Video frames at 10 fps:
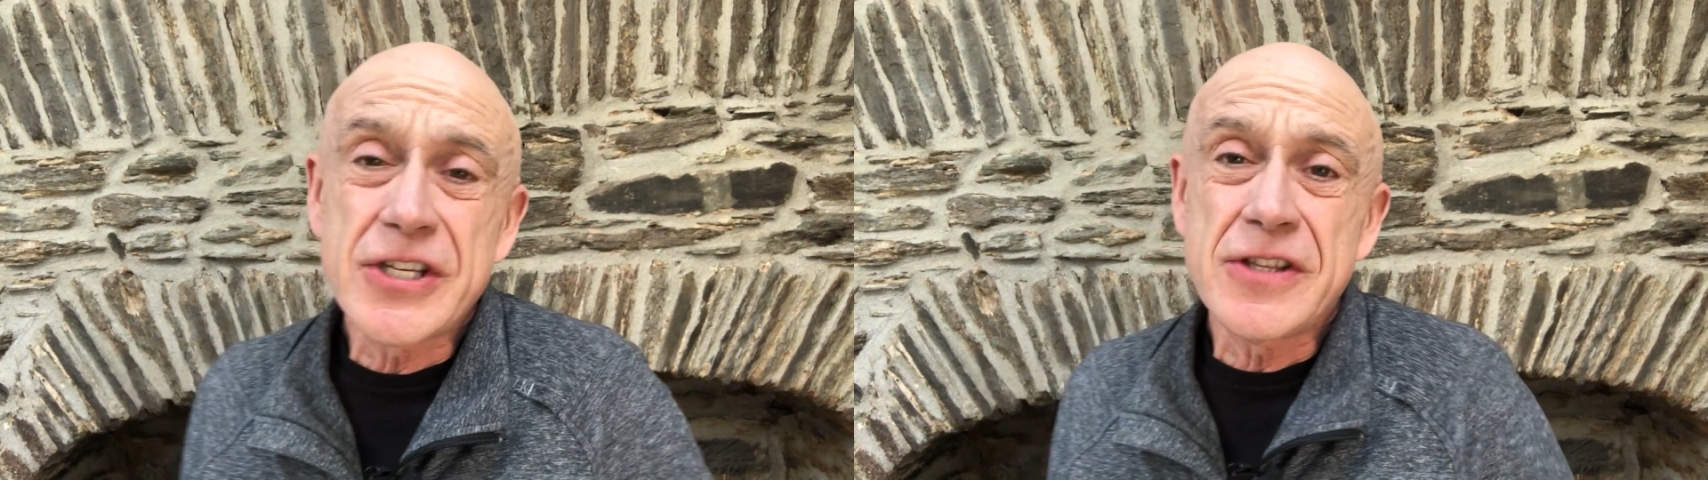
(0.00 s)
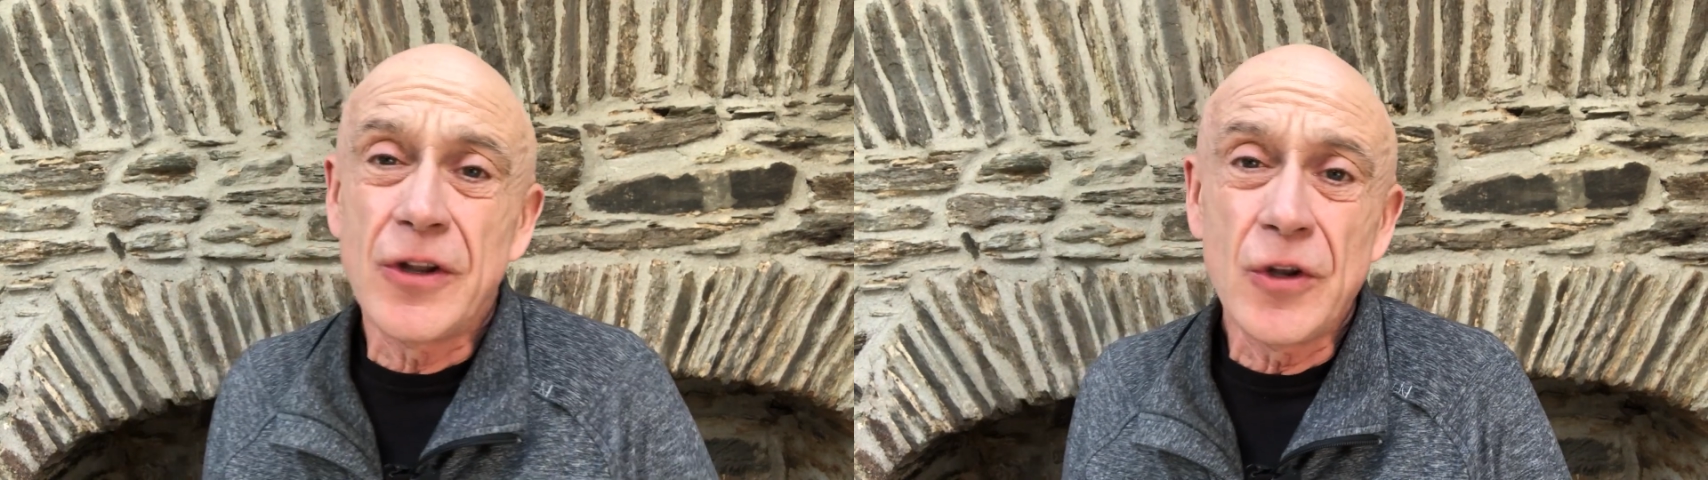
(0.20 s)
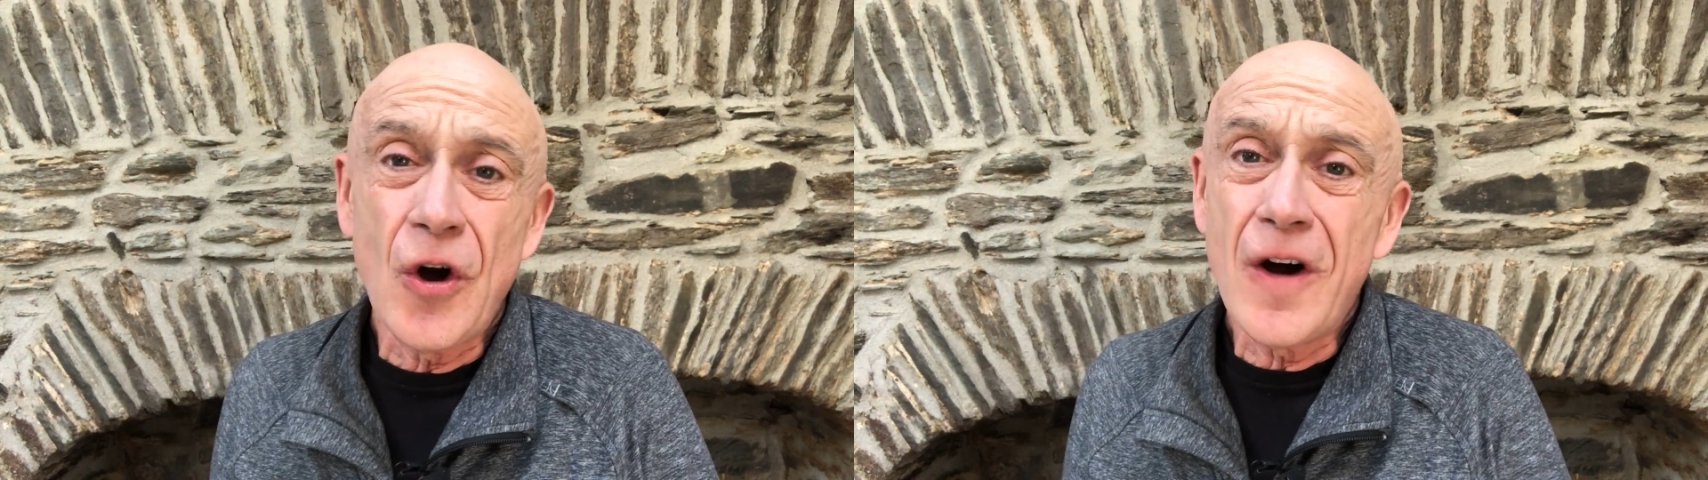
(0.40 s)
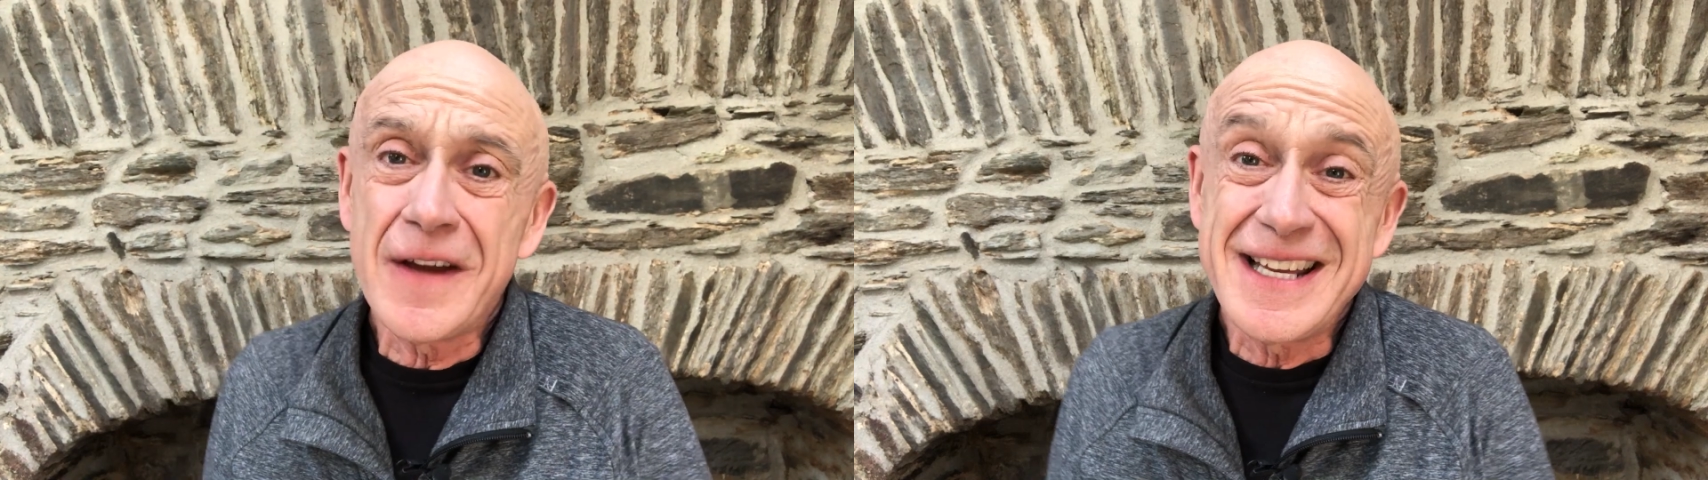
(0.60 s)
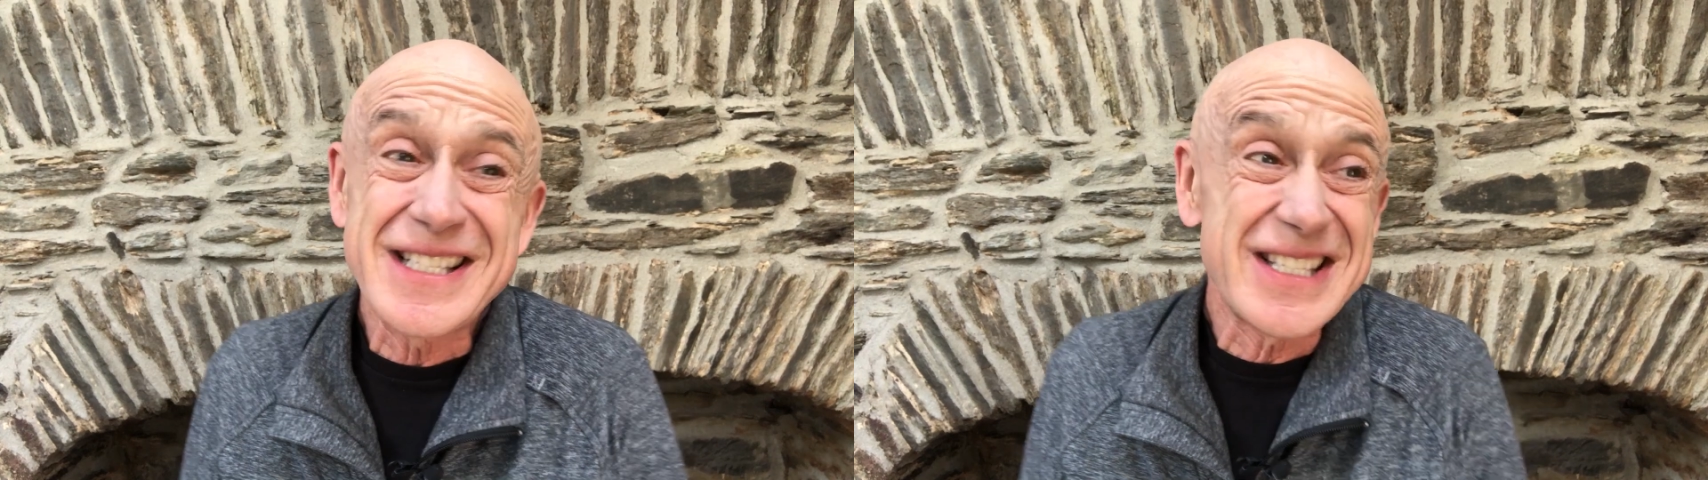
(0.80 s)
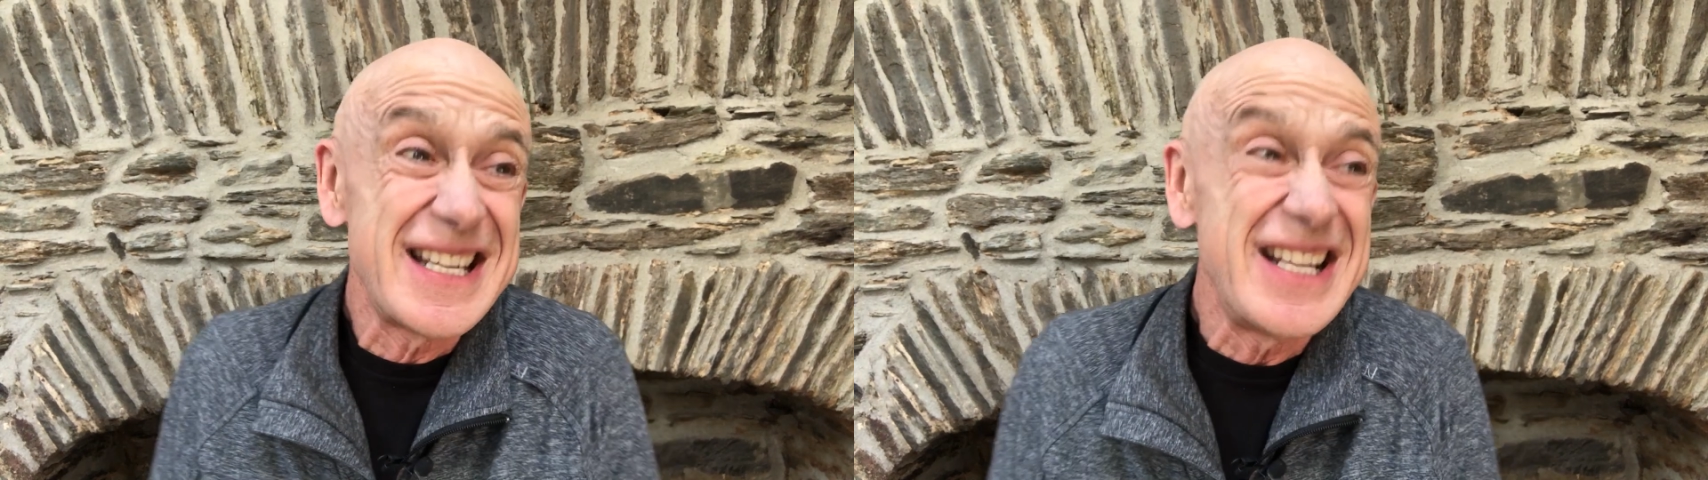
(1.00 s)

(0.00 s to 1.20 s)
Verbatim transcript: in the law, it's,